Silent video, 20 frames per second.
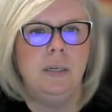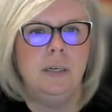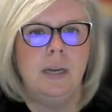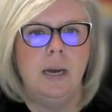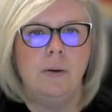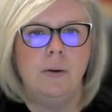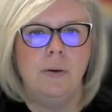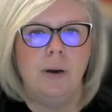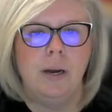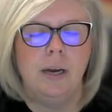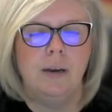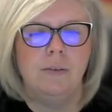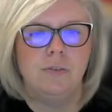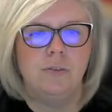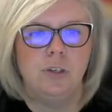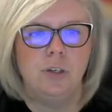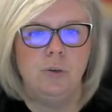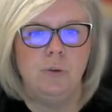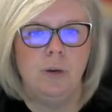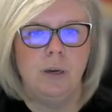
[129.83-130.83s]
Now I have
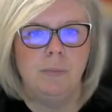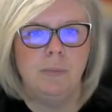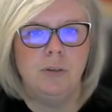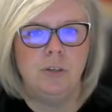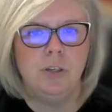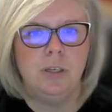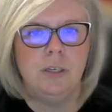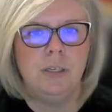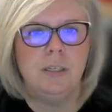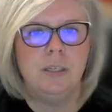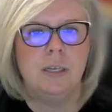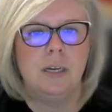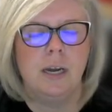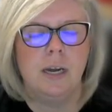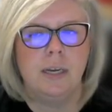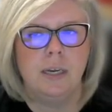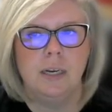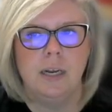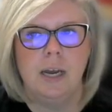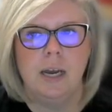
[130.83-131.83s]
two images that I
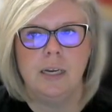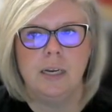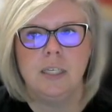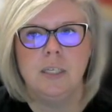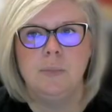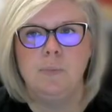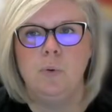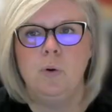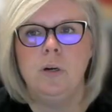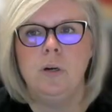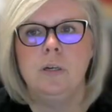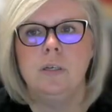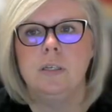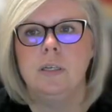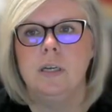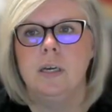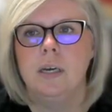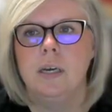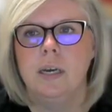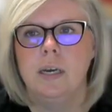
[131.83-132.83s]
can export,
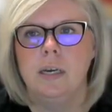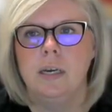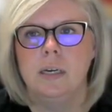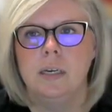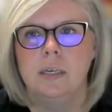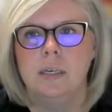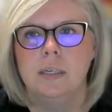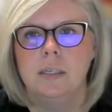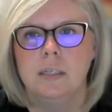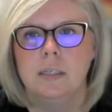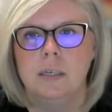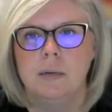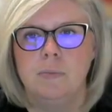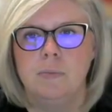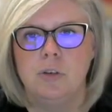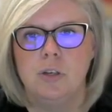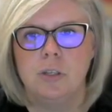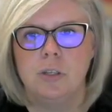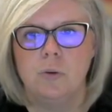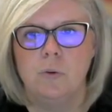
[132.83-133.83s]
and I'm
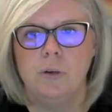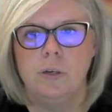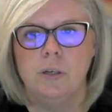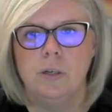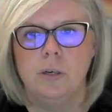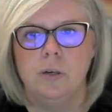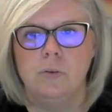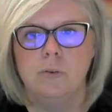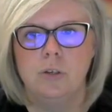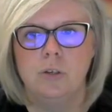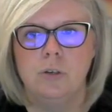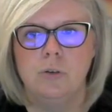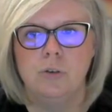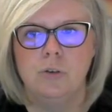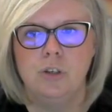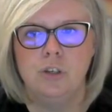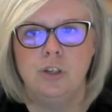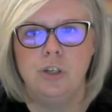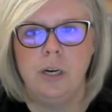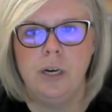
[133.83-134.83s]
just going to go to
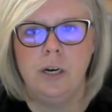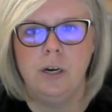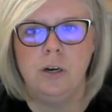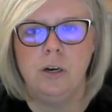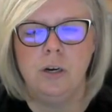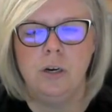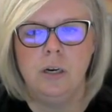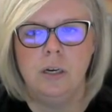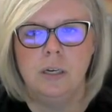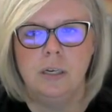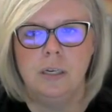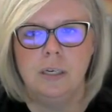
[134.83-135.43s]
Share,